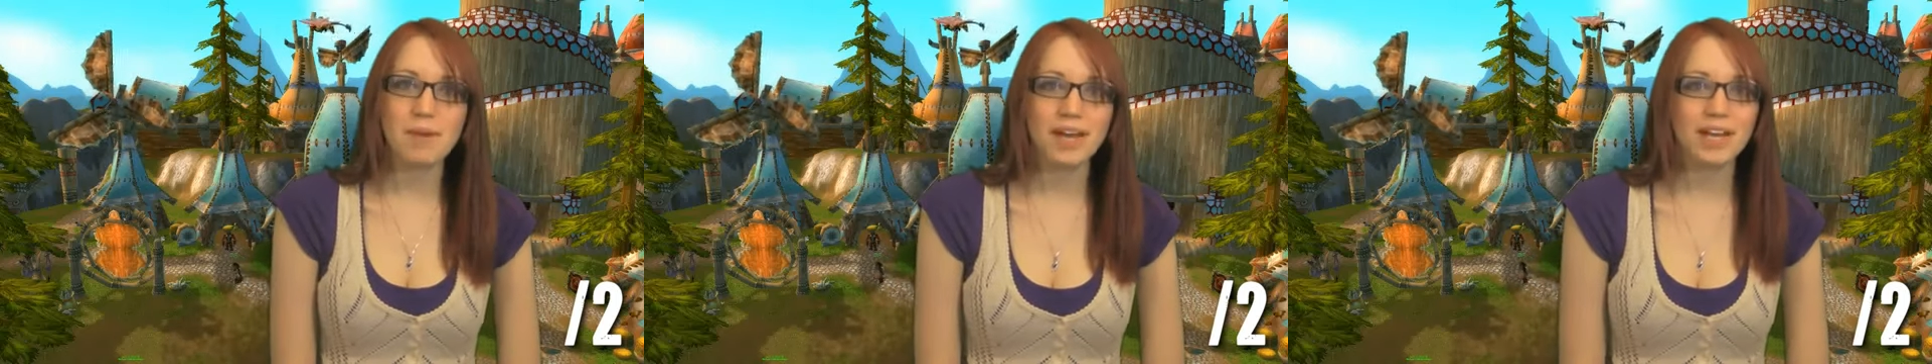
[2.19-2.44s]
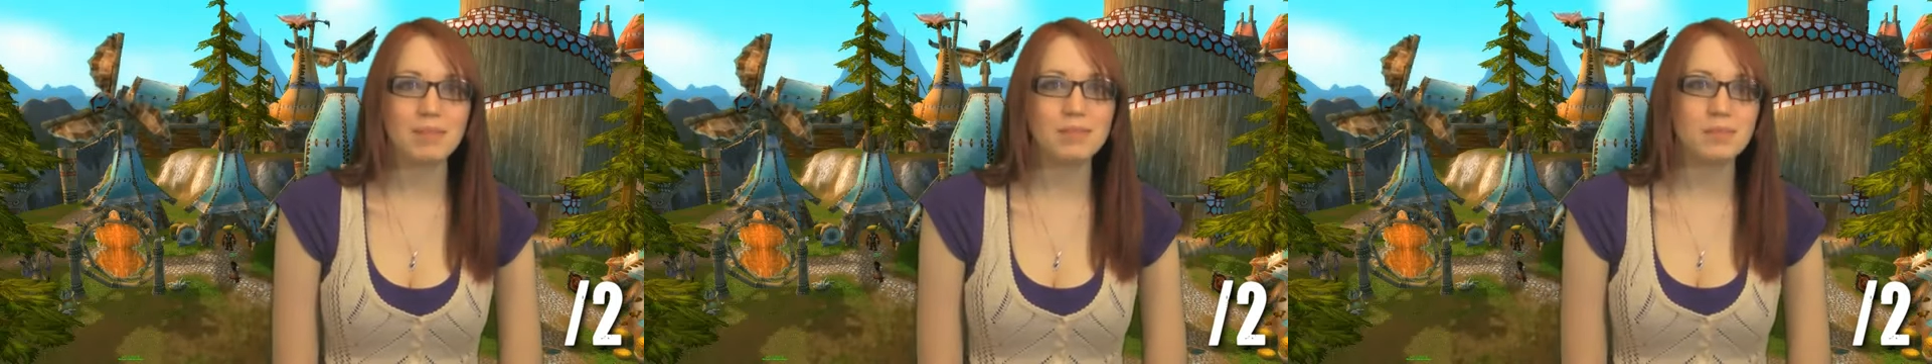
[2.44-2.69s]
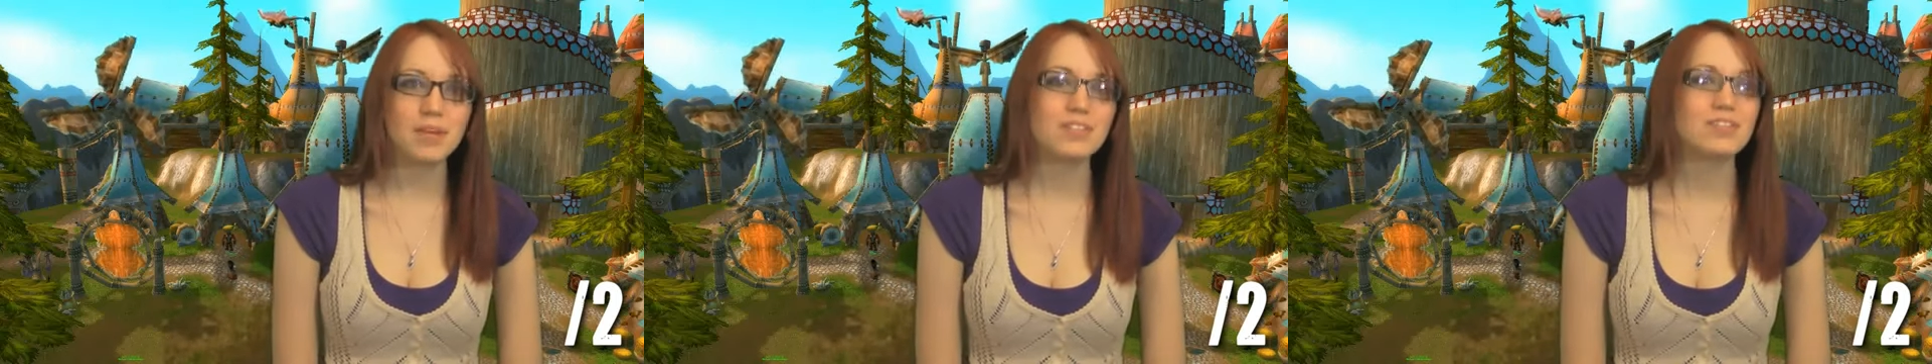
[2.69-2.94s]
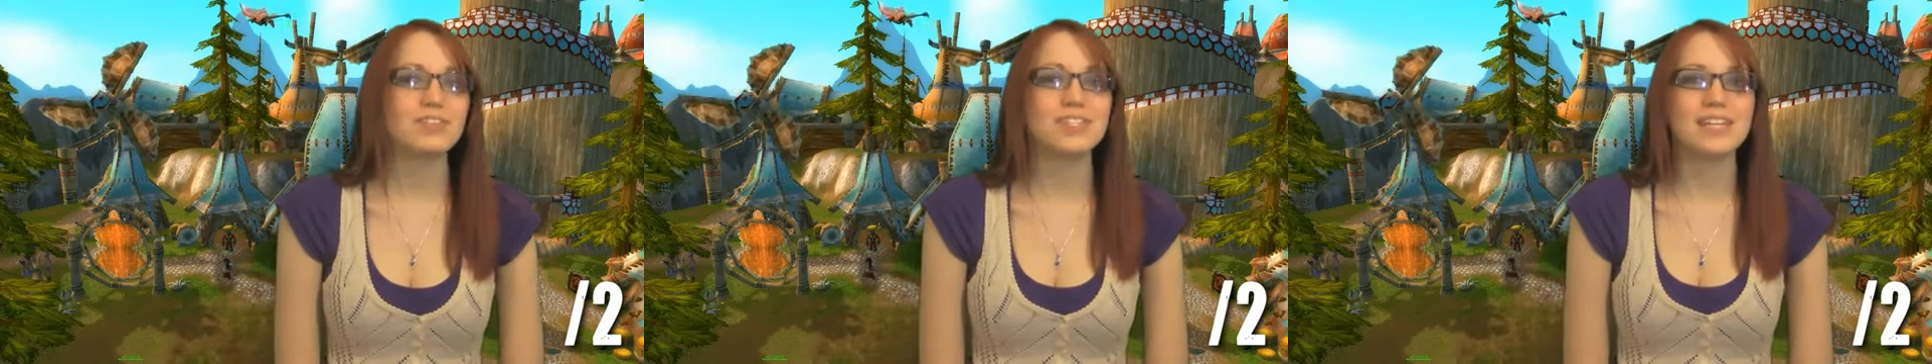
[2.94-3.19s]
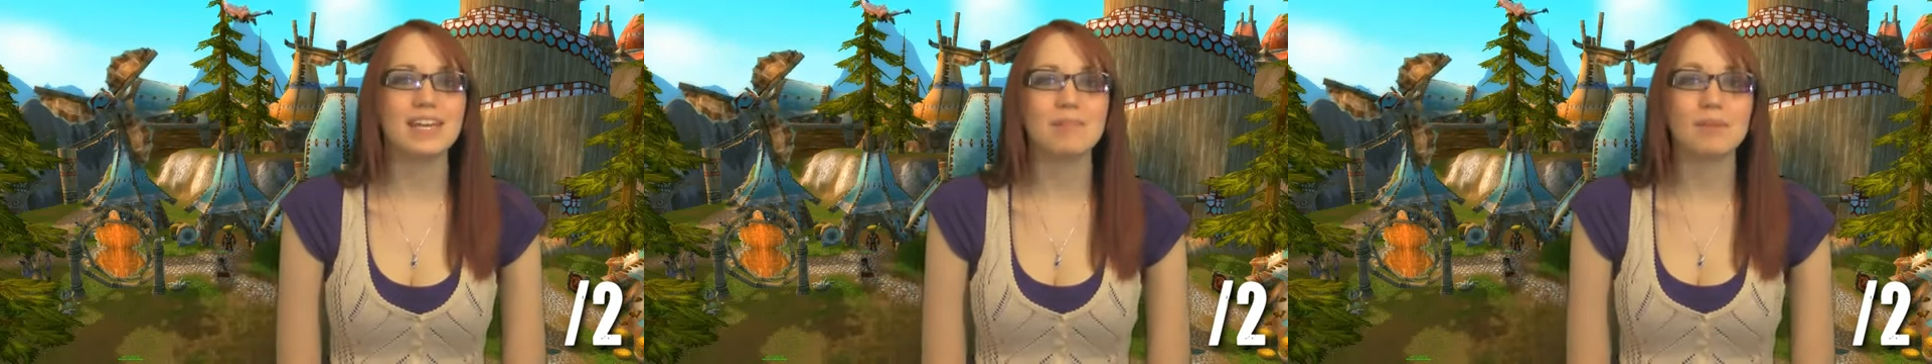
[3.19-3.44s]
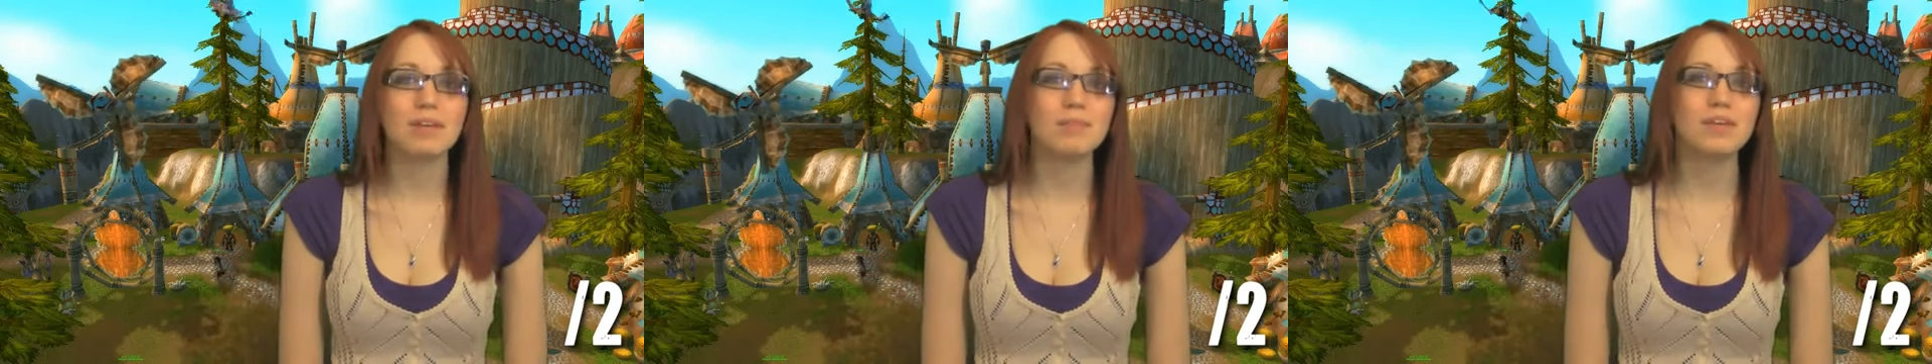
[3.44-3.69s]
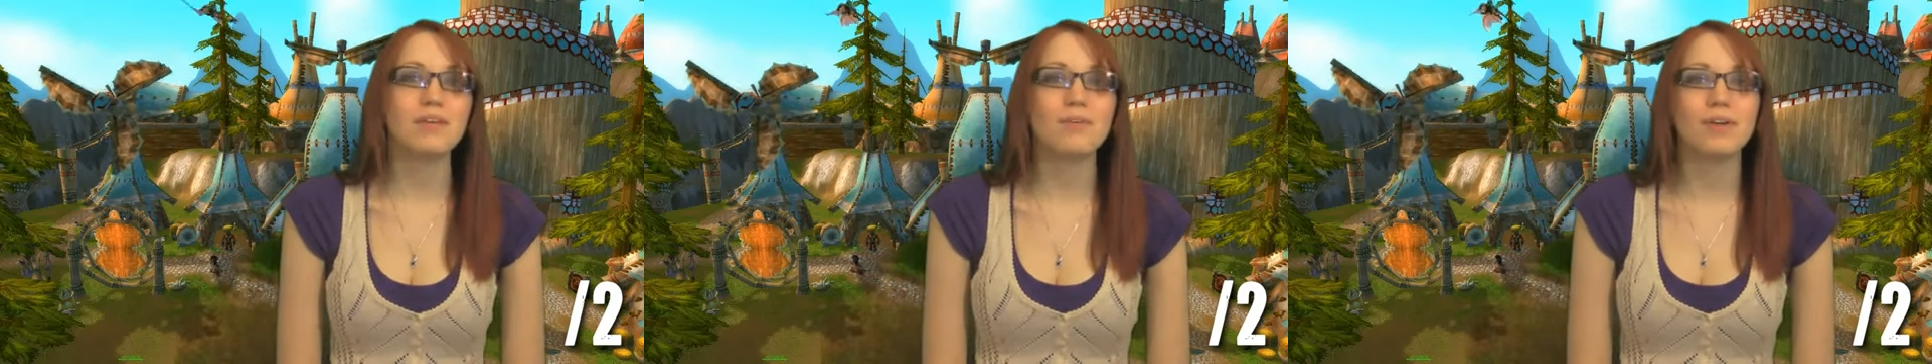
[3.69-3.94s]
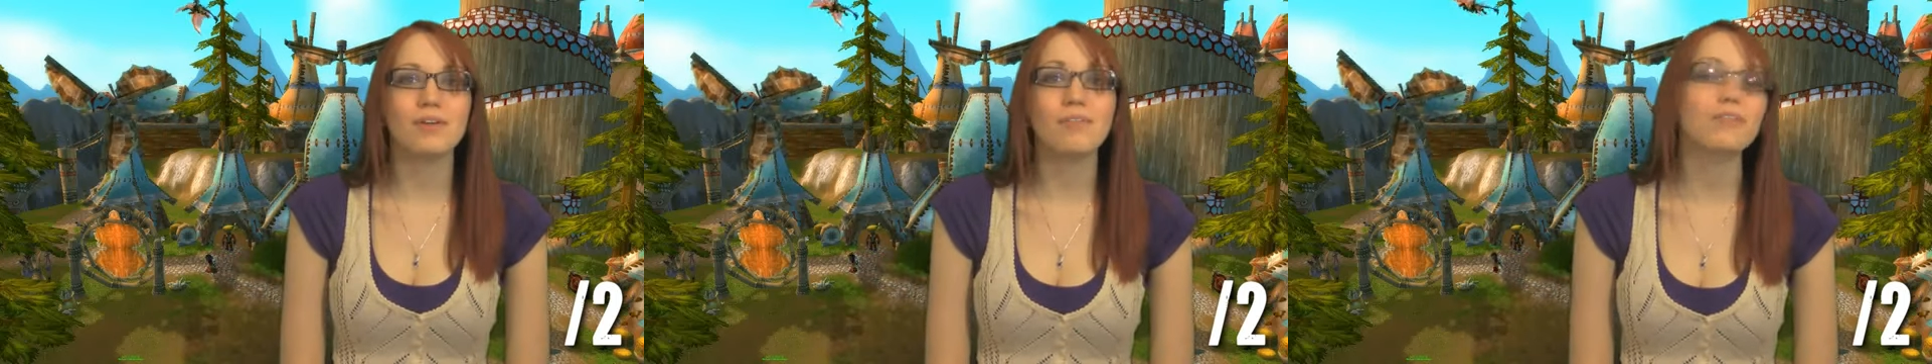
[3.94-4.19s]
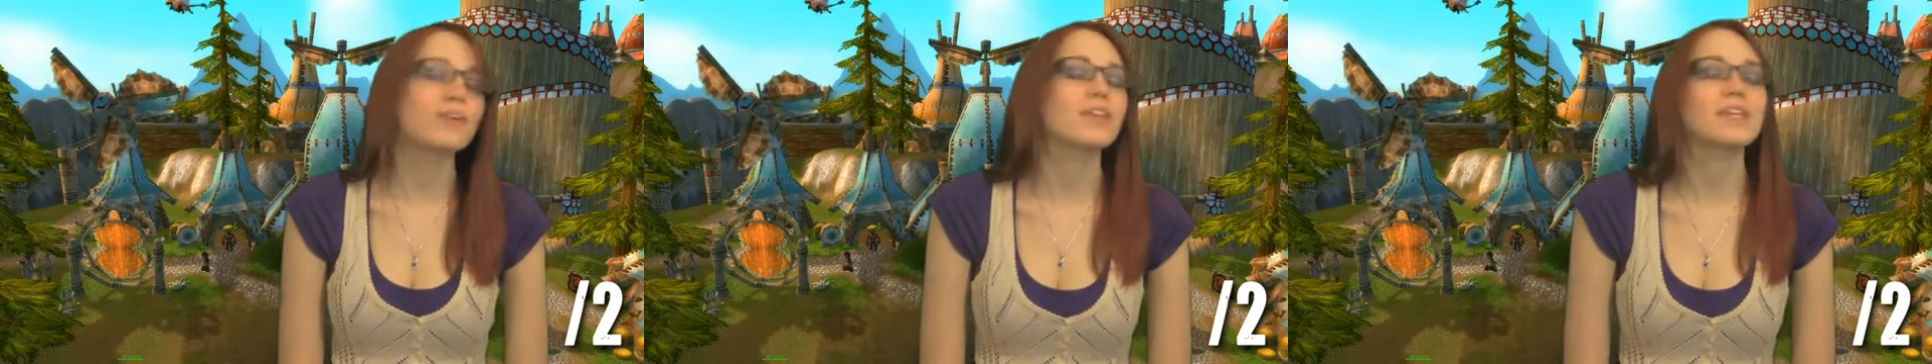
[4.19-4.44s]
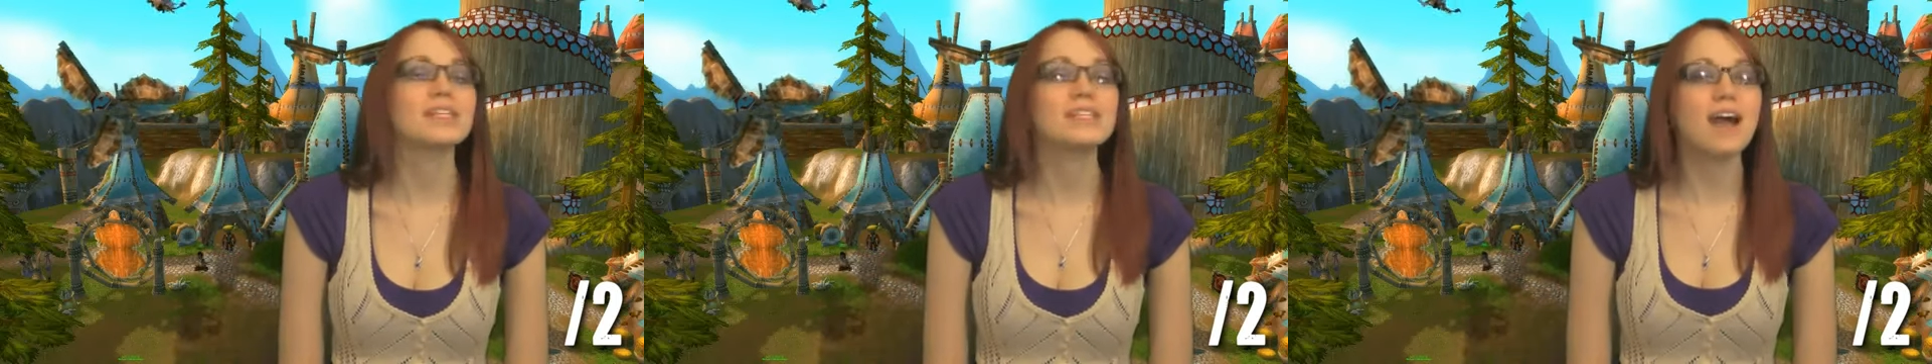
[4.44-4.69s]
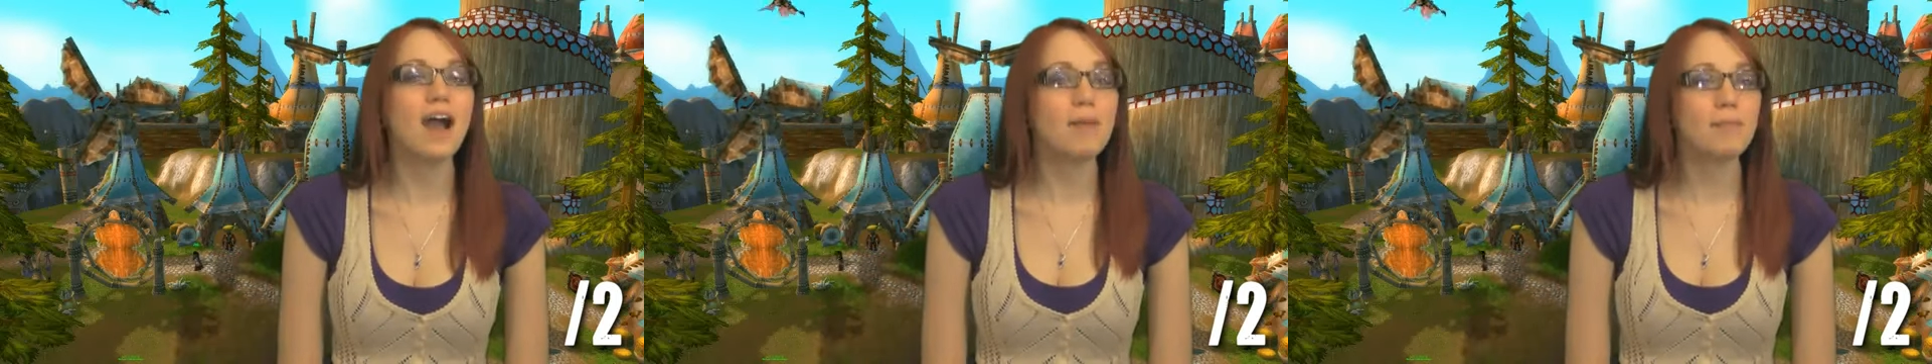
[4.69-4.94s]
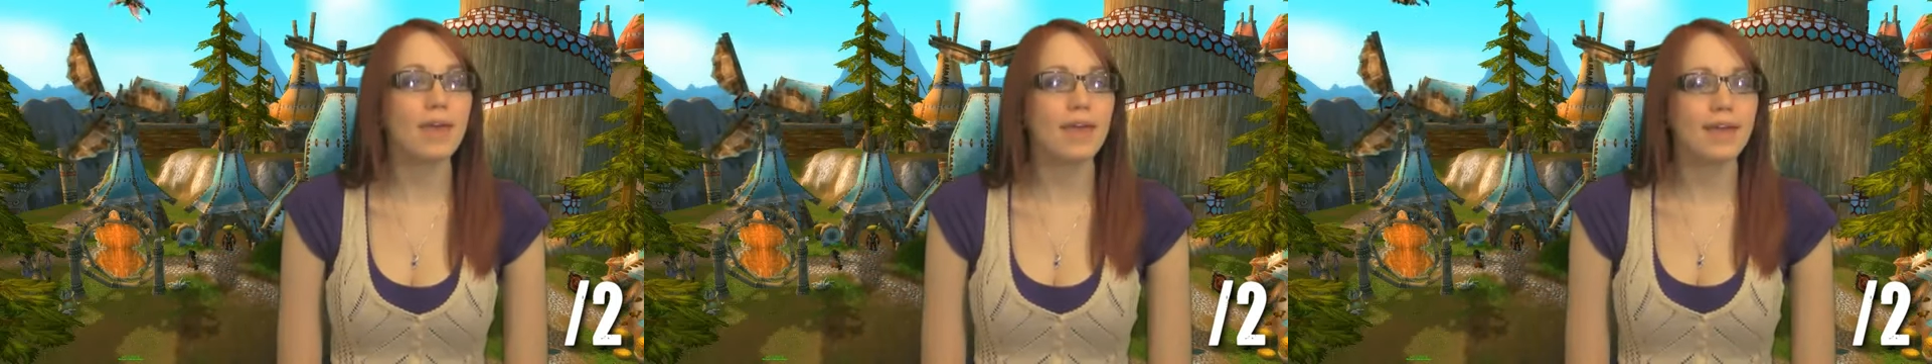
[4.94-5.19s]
My name is Panzer, and today I'm going to be going over the top